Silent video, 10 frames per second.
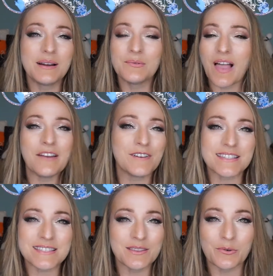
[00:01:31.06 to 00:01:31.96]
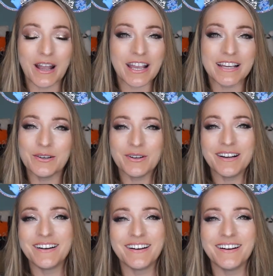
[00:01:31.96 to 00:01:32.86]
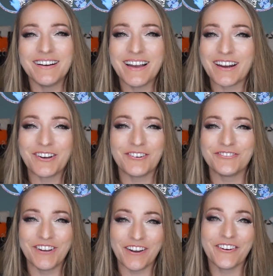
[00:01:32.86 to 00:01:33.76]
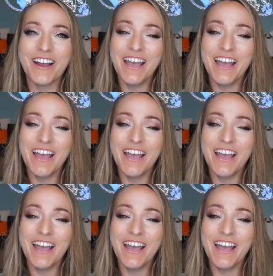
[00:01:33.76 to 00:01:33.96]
Life gets in the way. I don't know.